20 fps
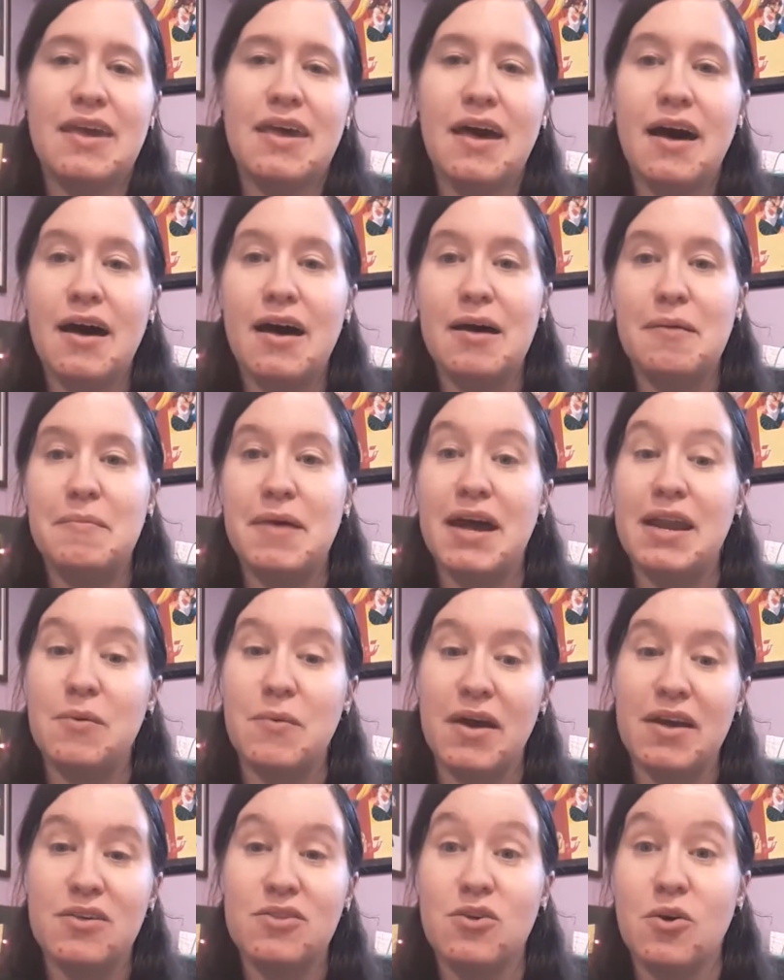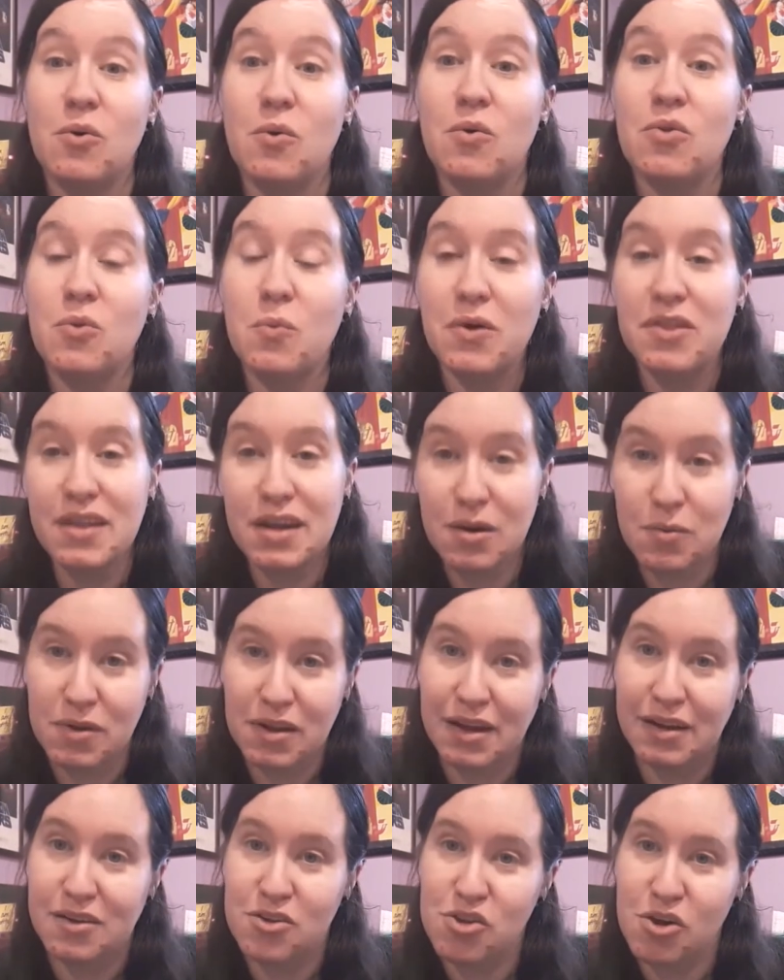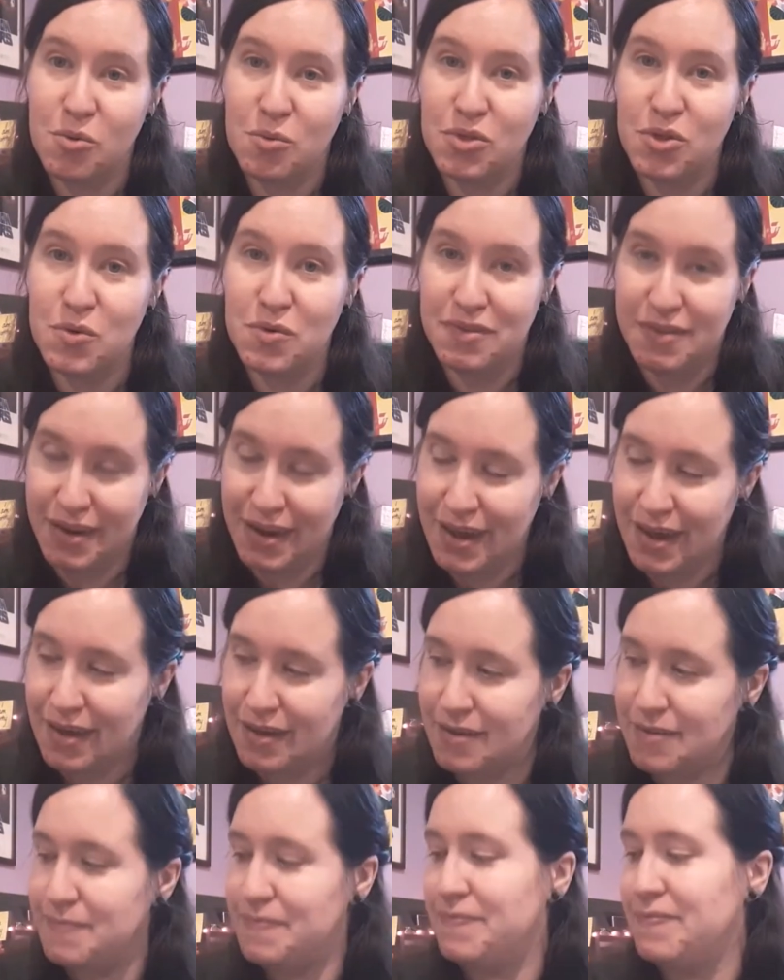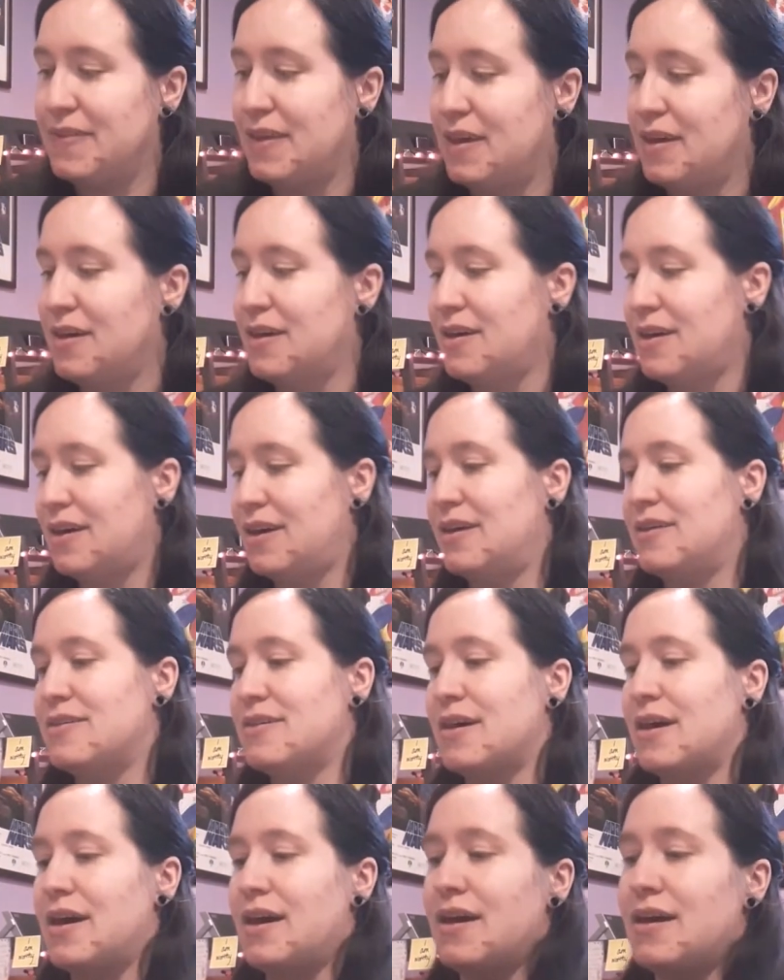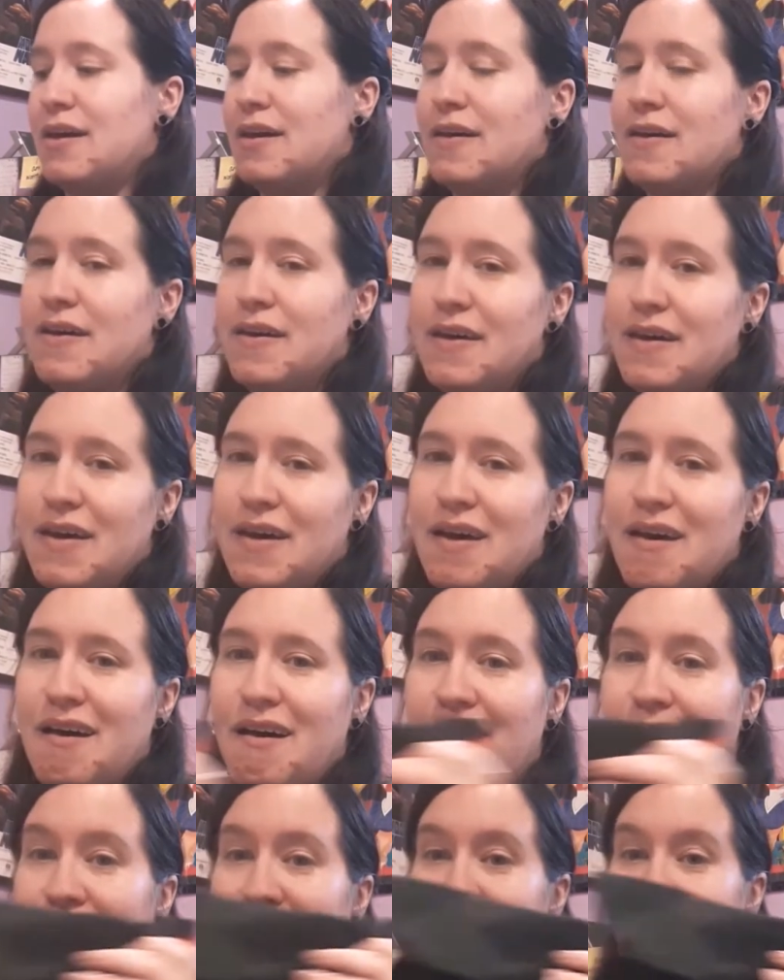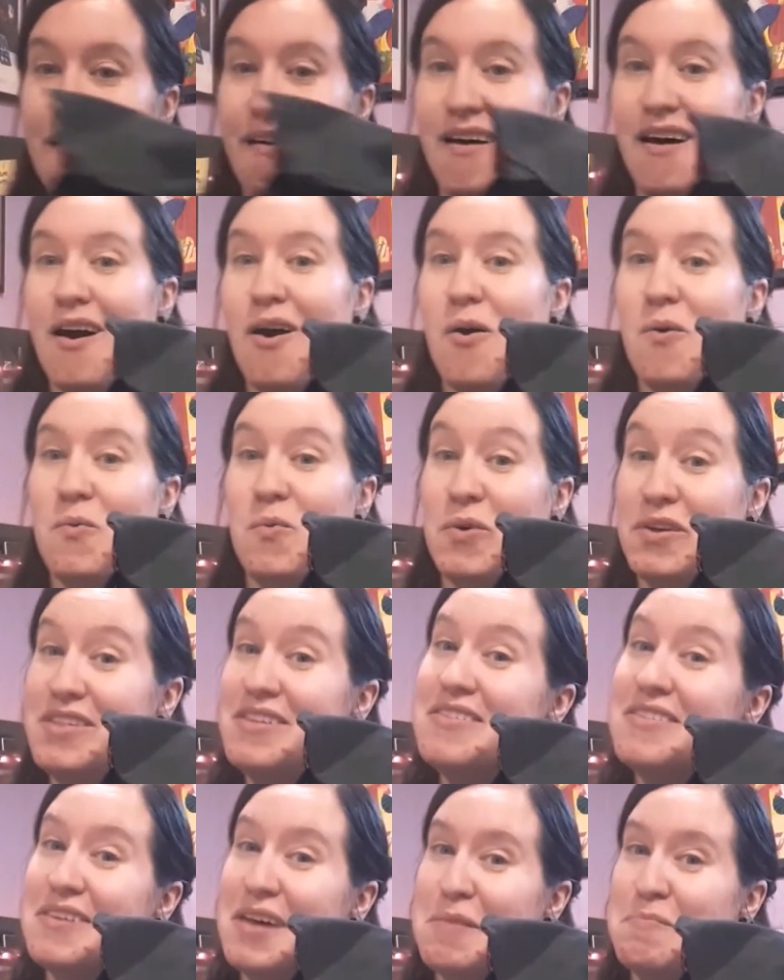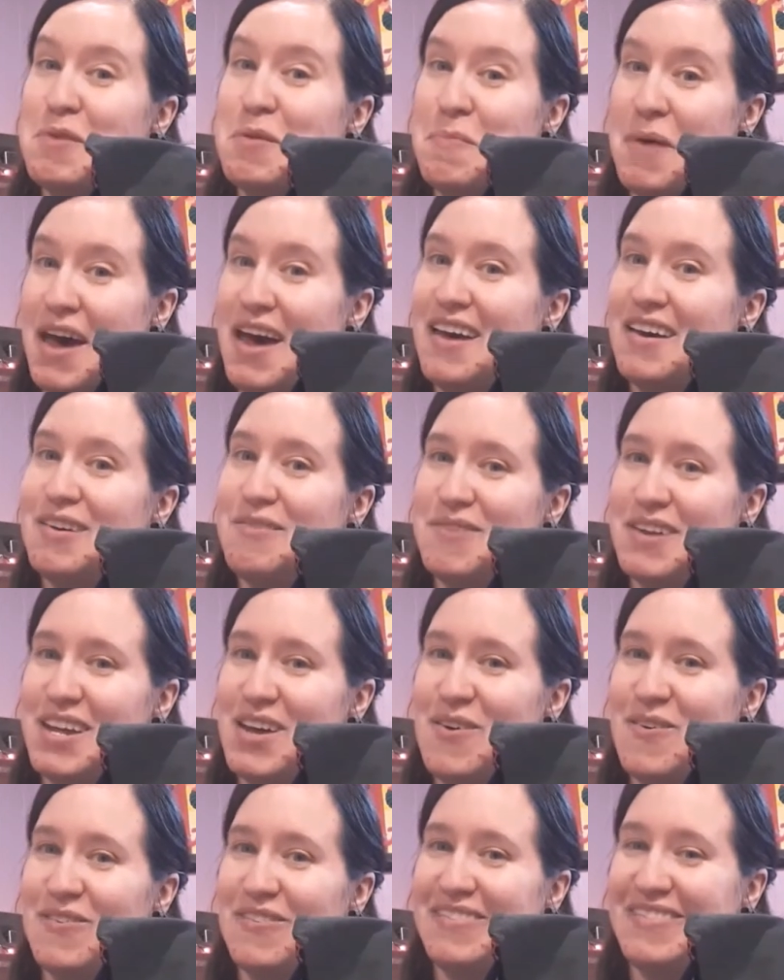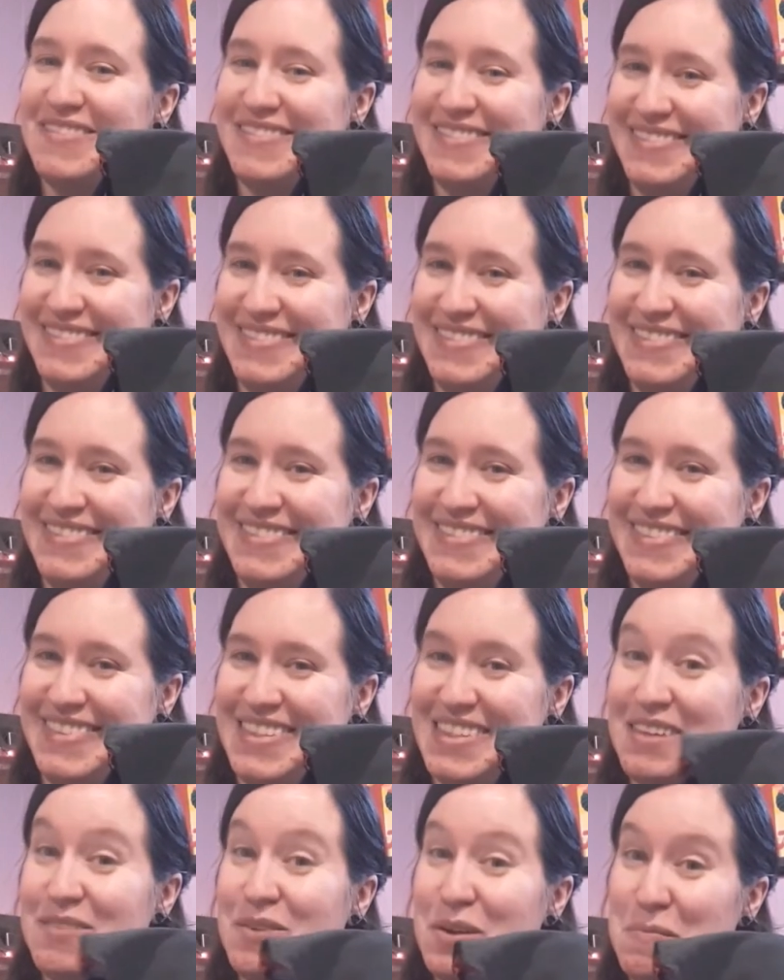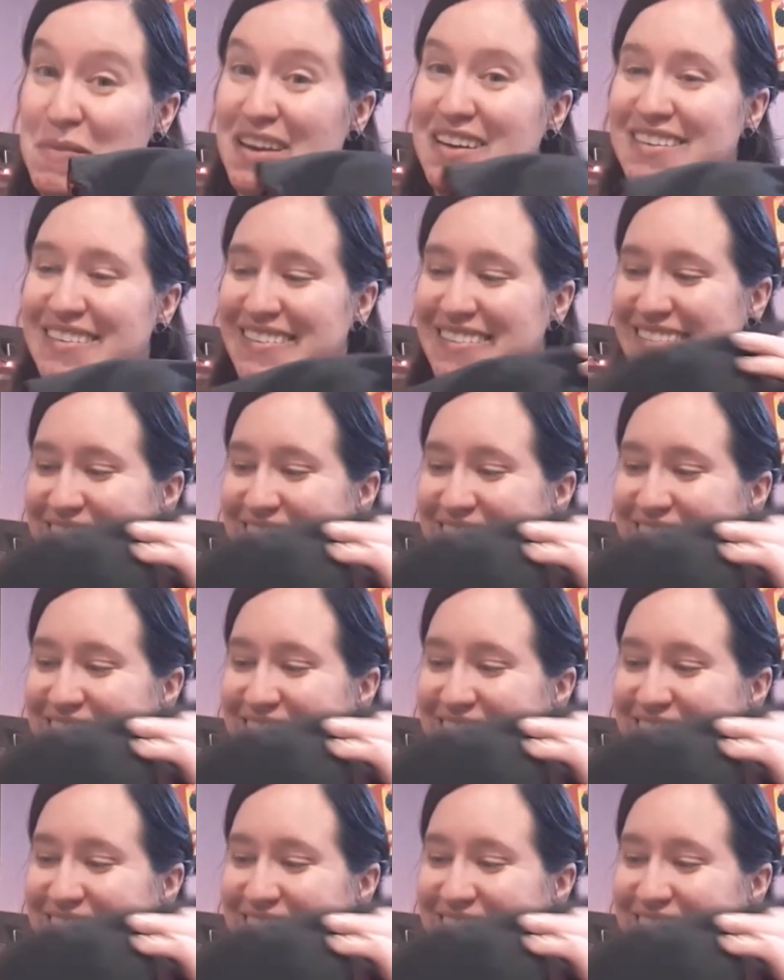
Um, anyway, so the one that I would like to share with you today is a what's inside my bag video. See what I mean?